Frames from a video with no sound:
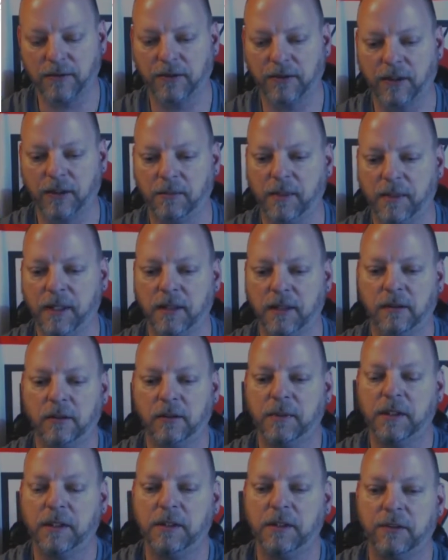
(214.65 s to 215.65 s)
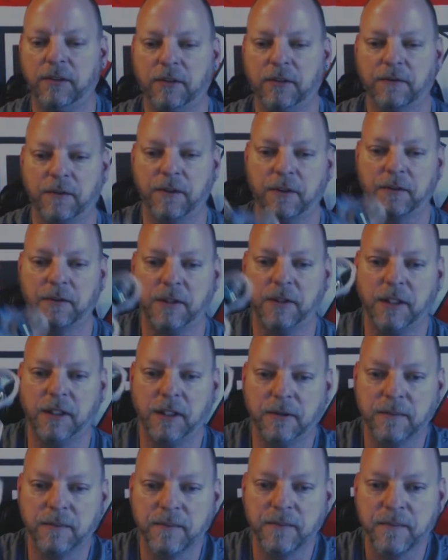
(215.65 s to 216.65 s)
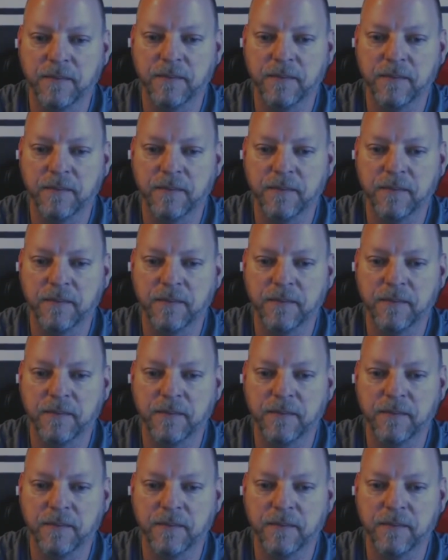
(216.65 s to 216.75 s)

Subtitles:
so it made it a little bit easier for this video.